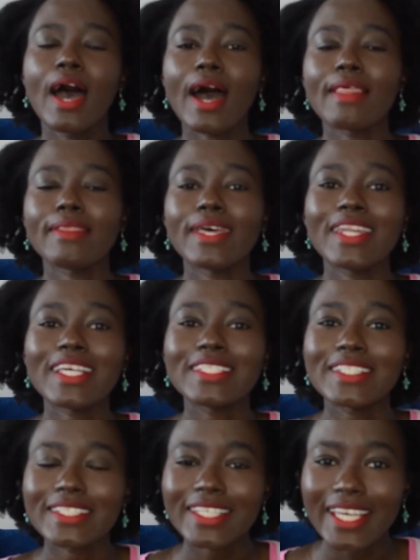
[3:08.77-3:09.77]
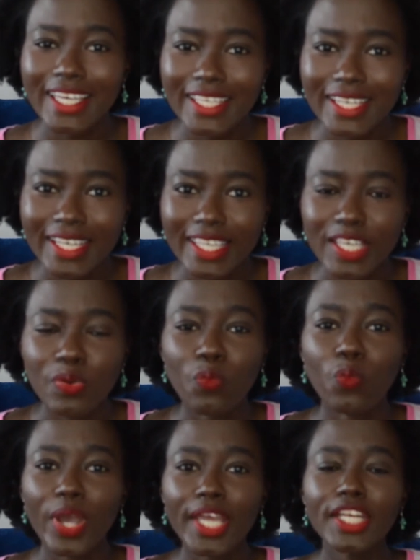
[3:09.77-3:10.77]
And then secondly,
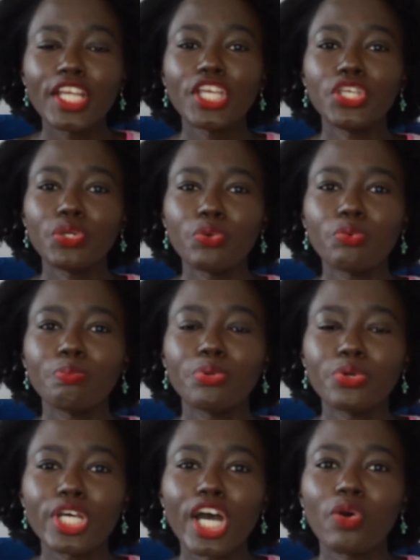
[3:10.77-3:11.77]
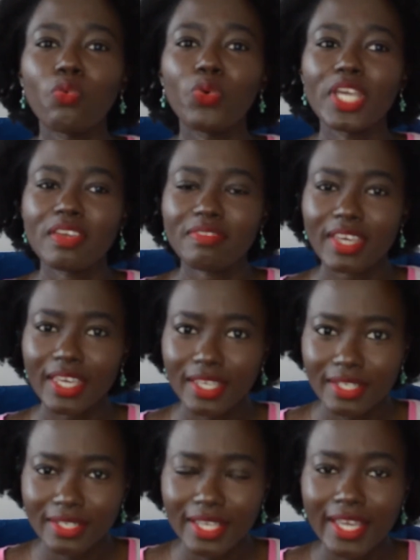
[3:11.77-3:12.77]
when you put a weave
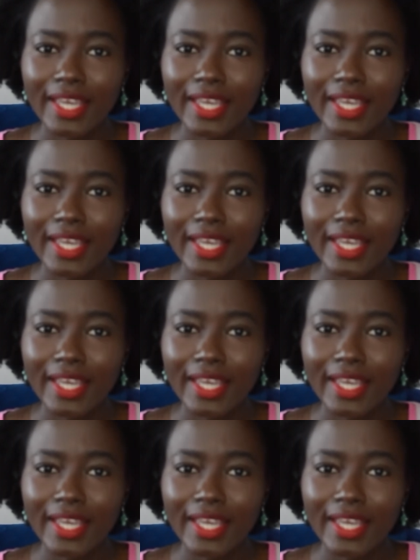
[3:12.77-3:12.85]
in,